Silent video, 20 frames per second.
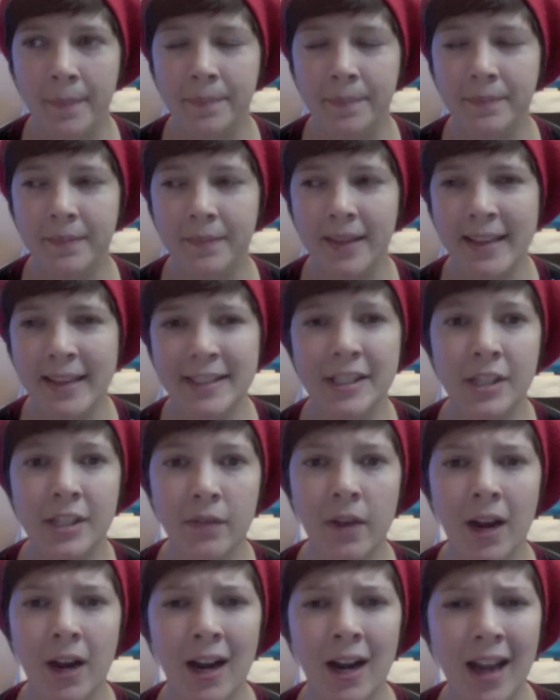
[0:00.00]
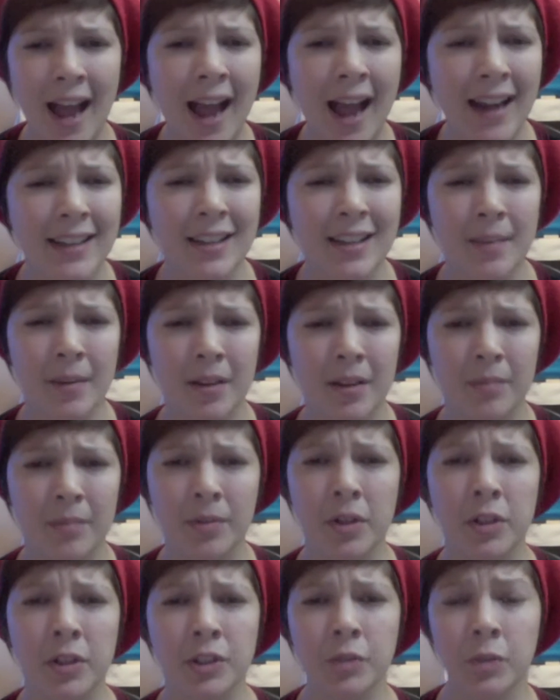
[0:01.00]
His is a very academic
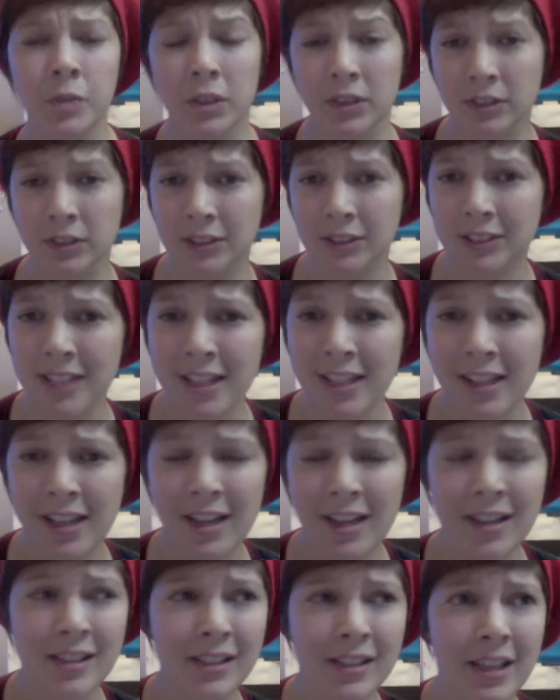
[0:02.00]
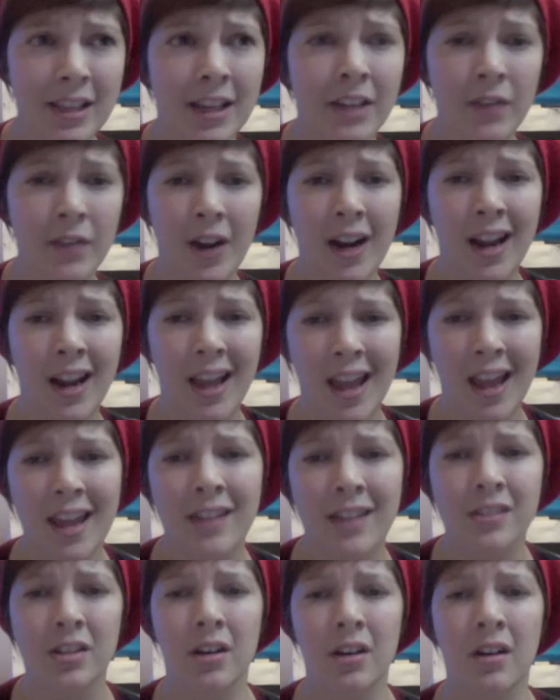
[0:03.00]
approach, while Celia is getting a very
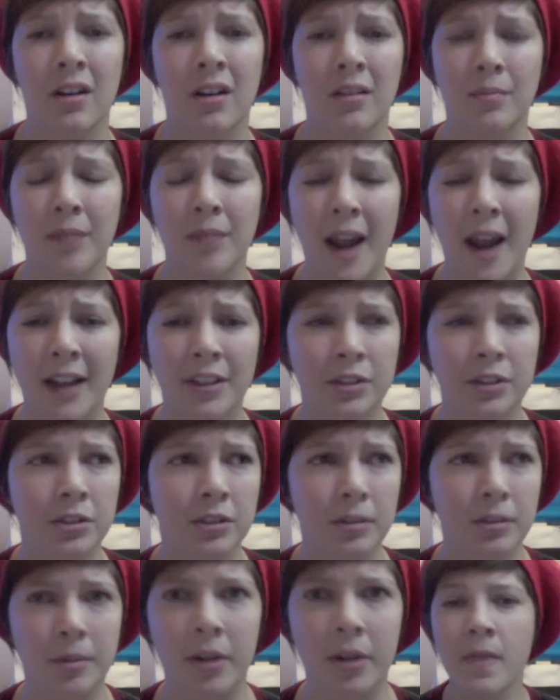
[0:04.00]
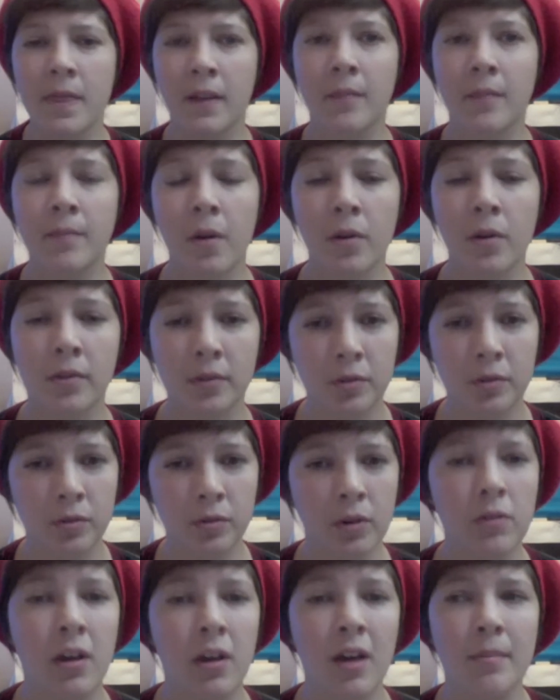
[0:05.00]
hands-on, practical approach. They're both
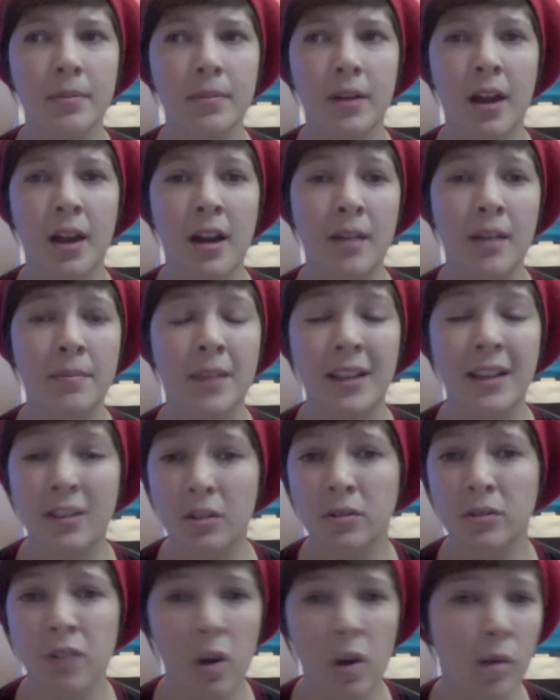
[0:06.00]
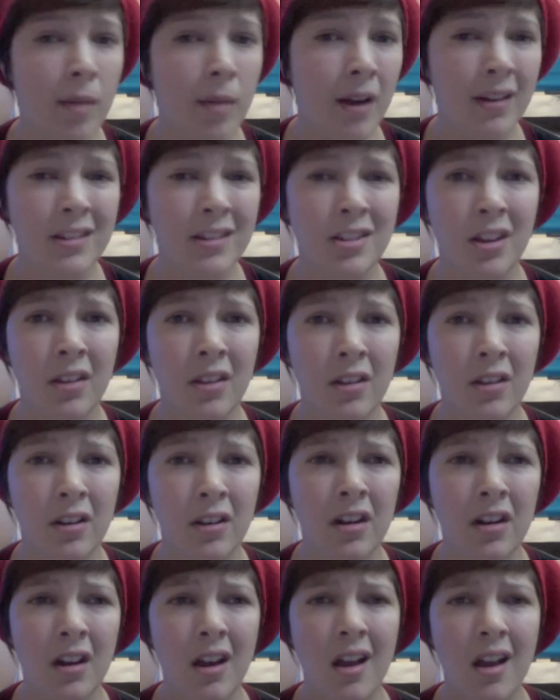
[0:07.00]
grown up. They don't know about each other.
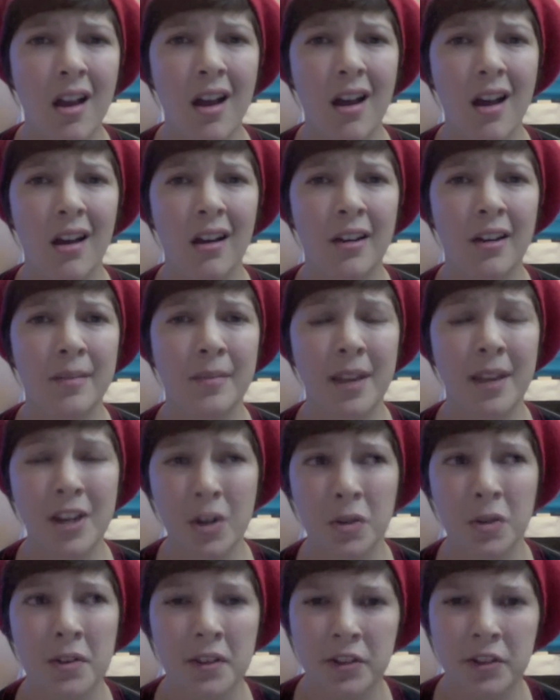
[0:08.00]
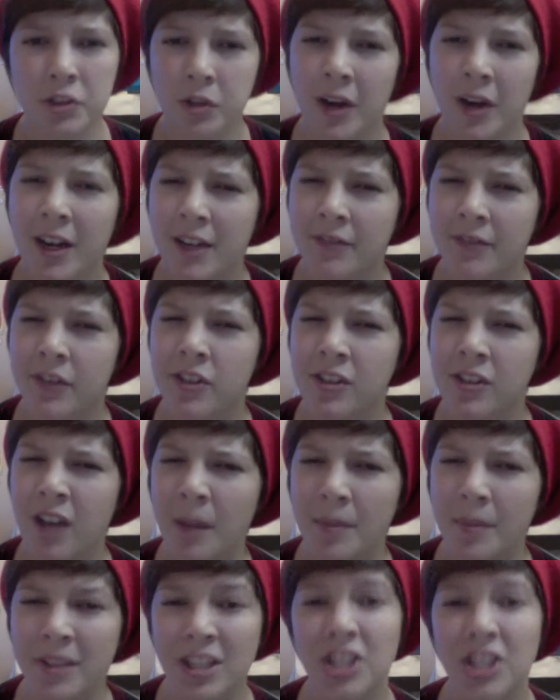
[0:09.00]
They know that they're training for this
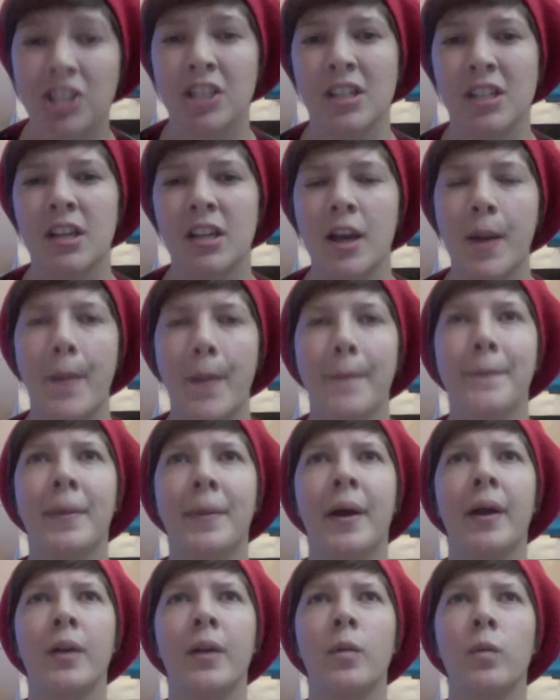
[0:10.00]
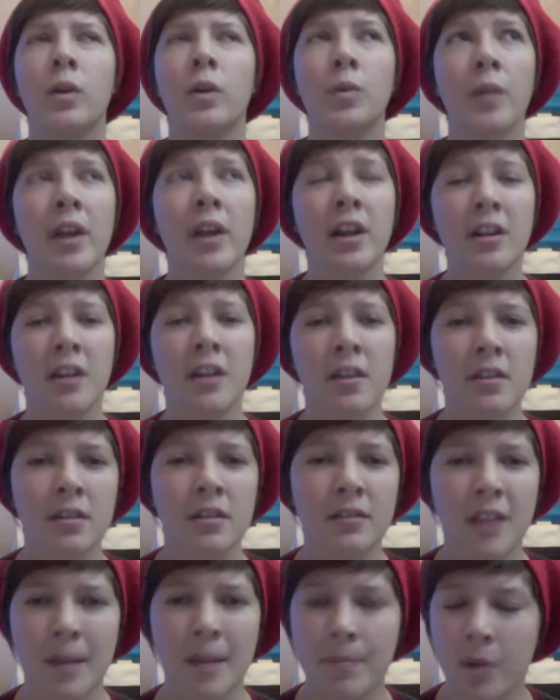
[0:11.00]
competition, but one way or
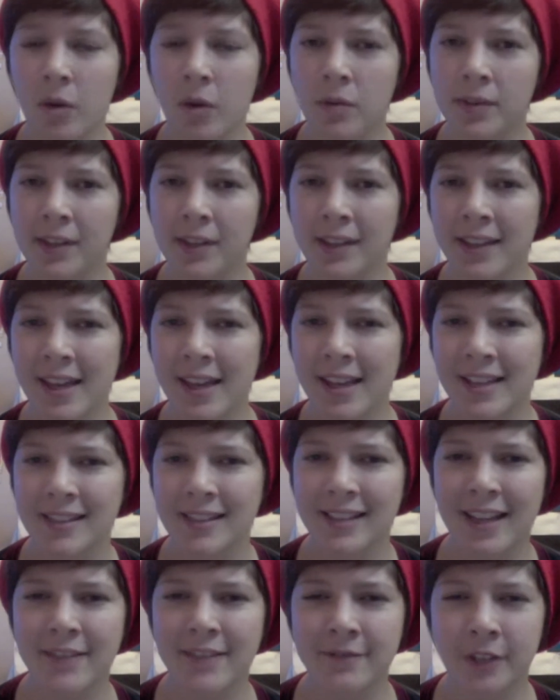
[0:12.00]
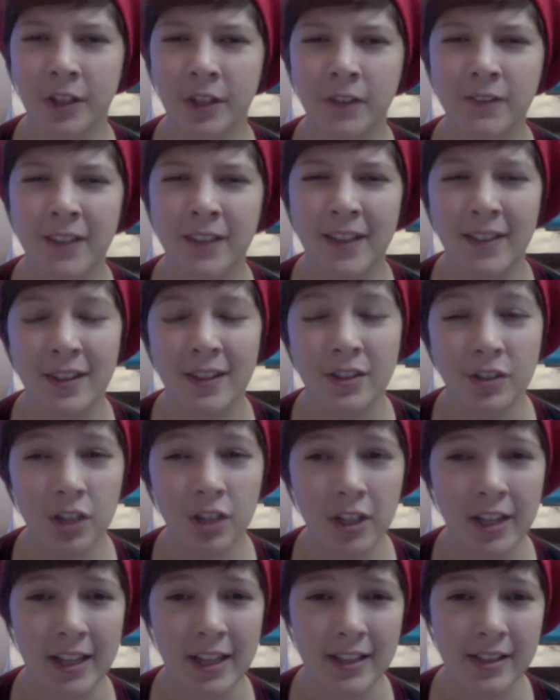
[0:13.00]
another, they both get involved in this
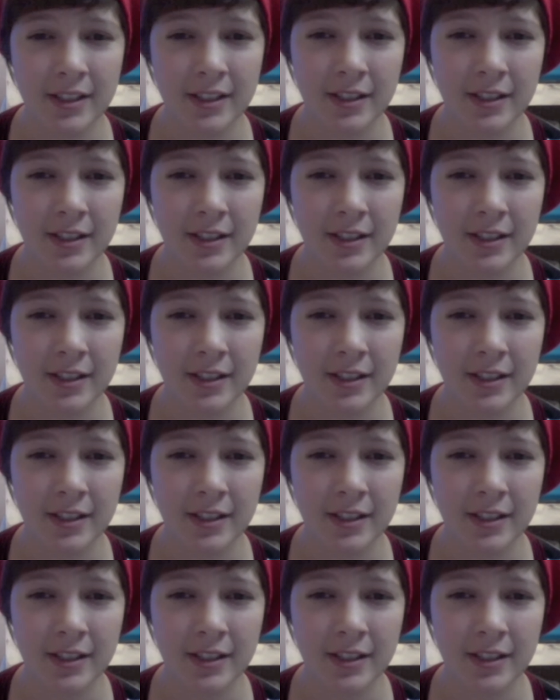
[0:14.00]
circus,